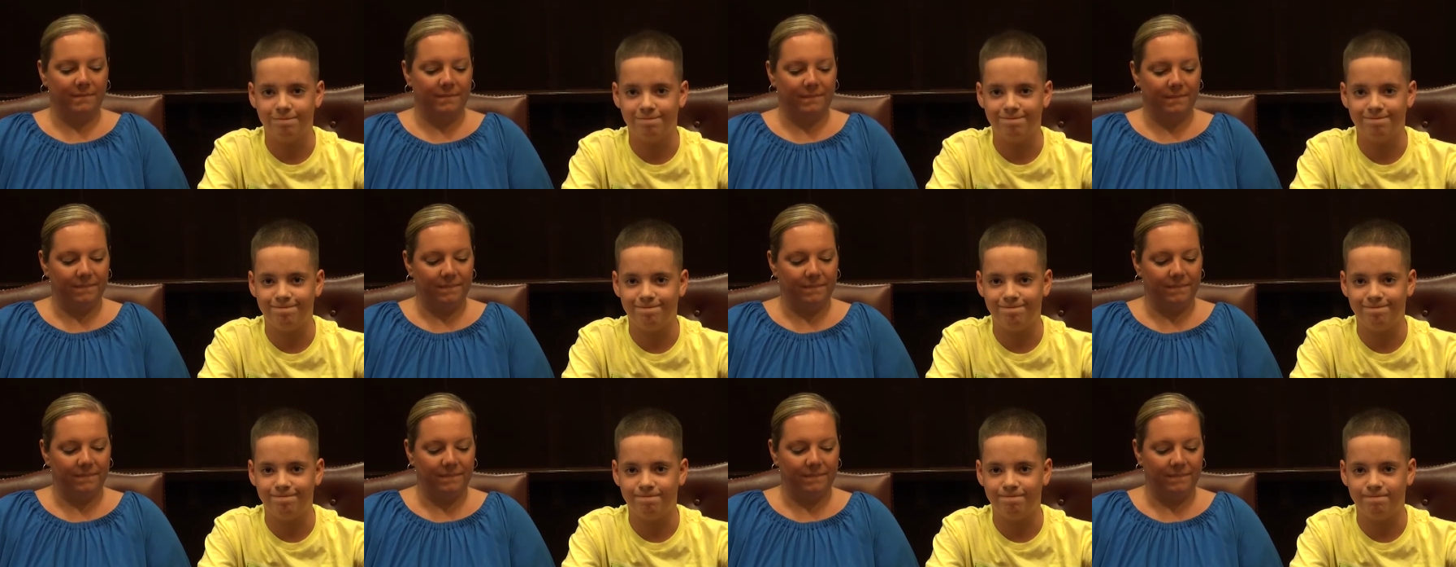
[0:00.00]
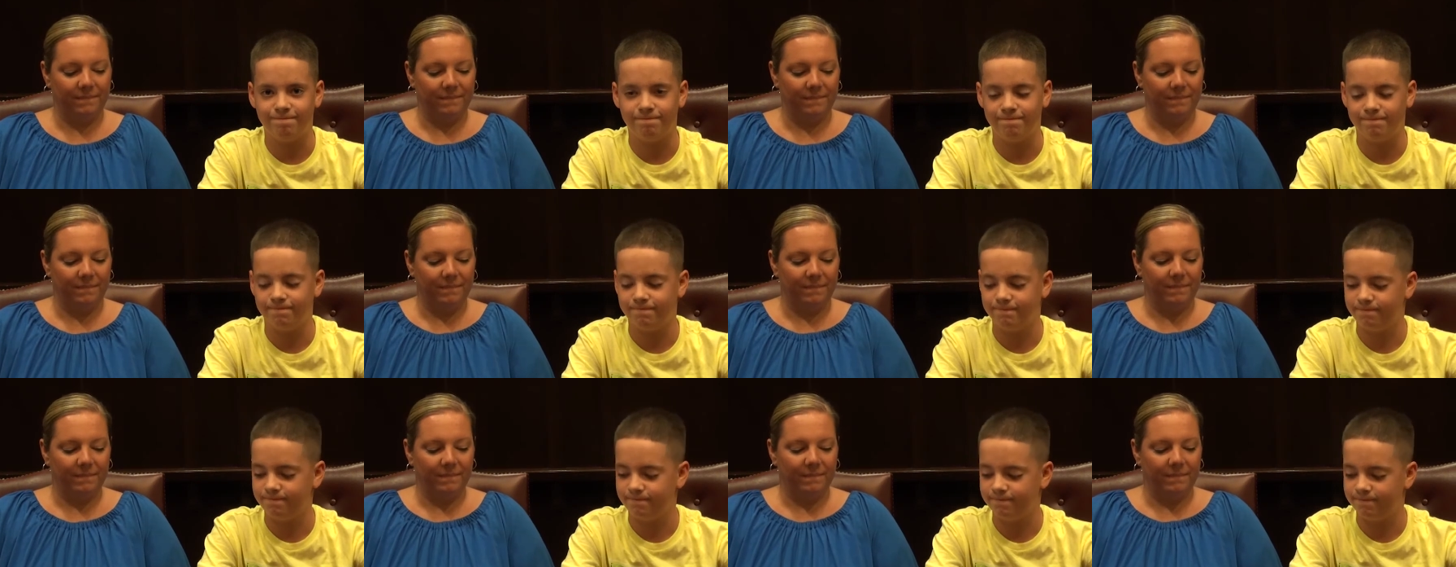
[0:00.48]

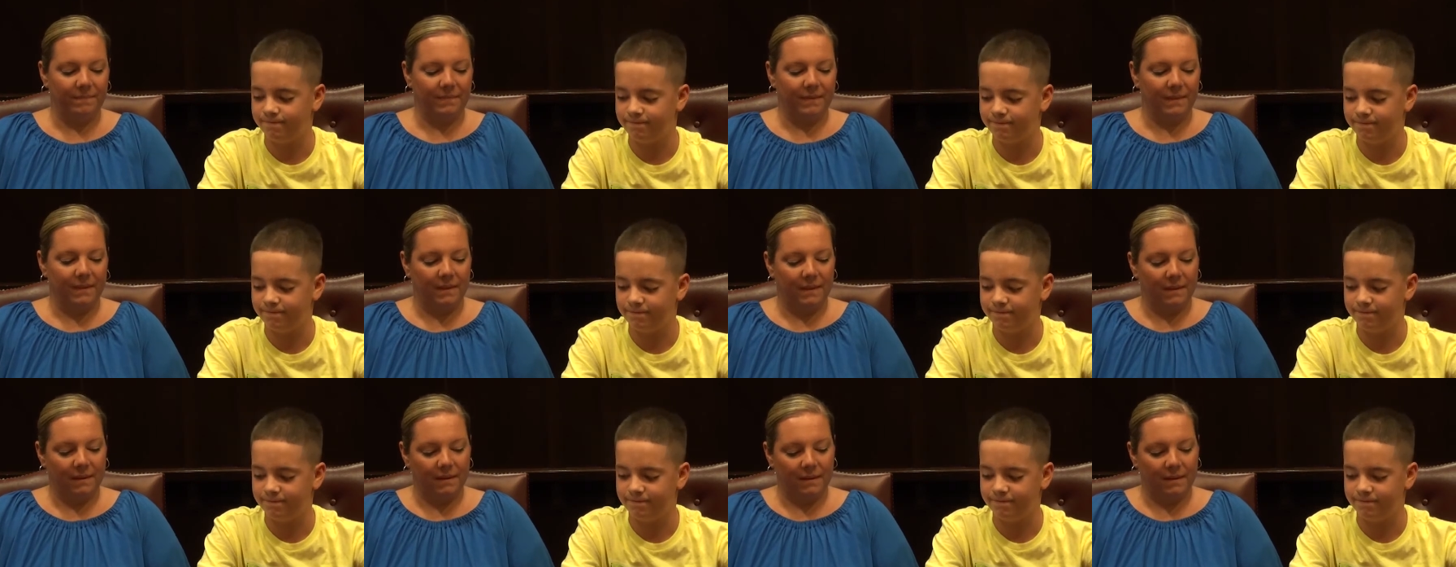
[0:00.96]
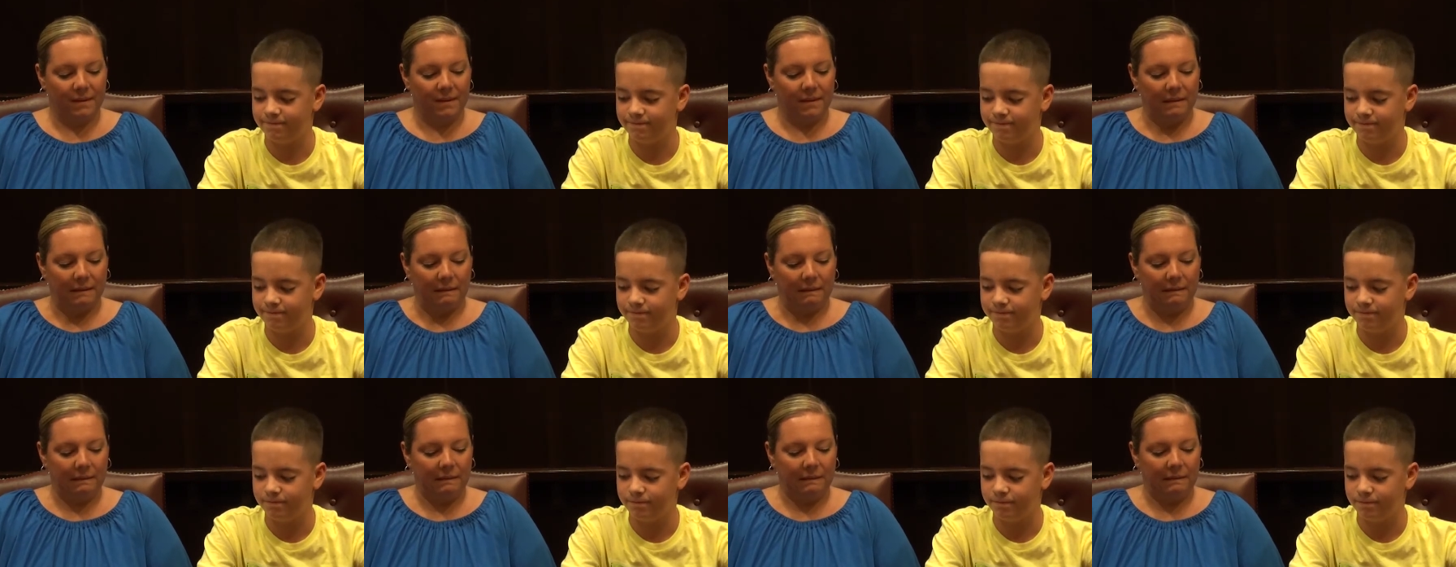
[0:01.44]

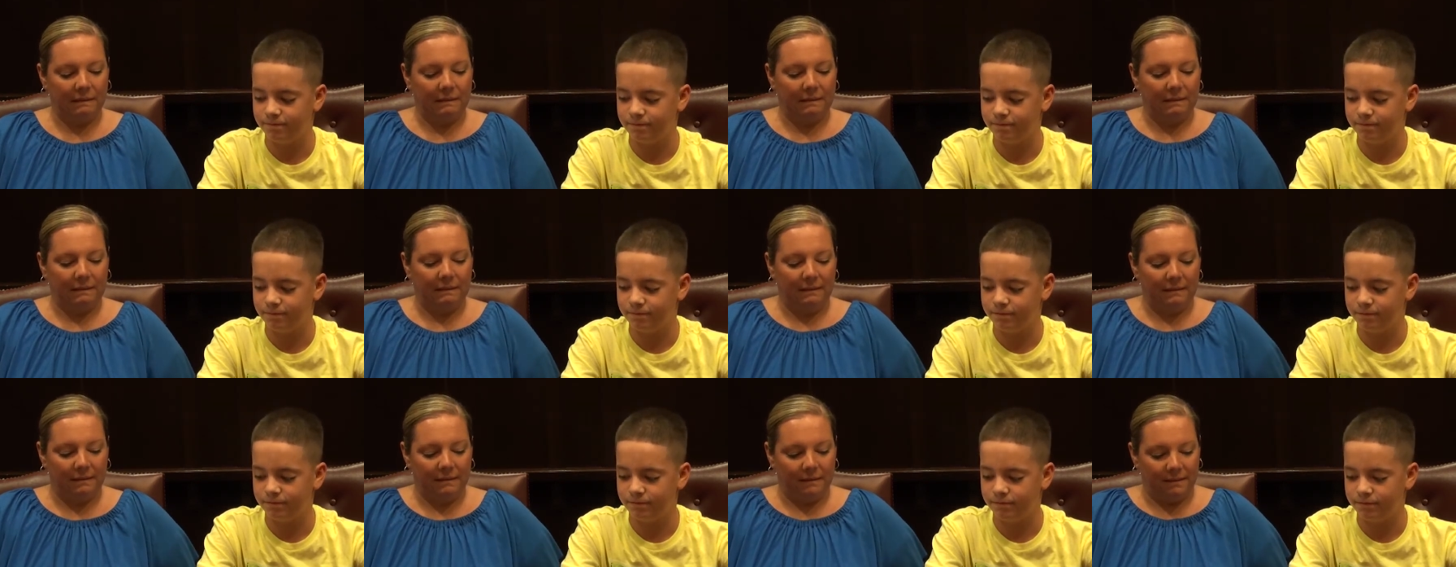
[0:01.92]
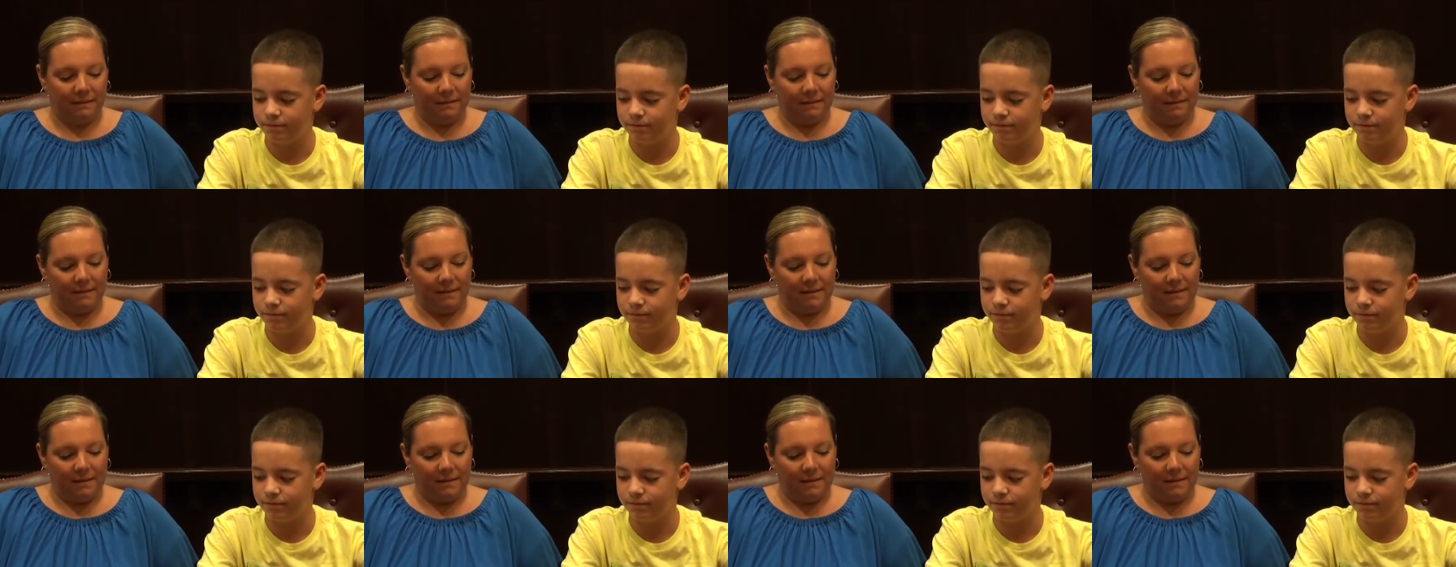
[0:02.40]
(no one is talking)